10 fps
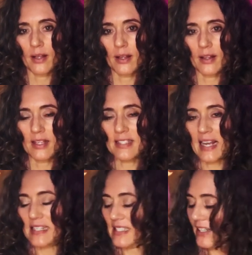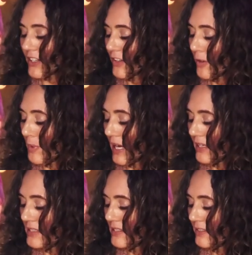this idea
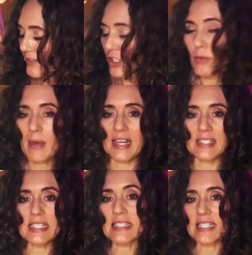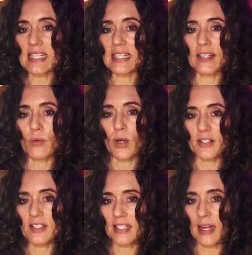about humanity's healing wants
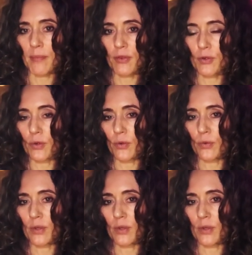to come through.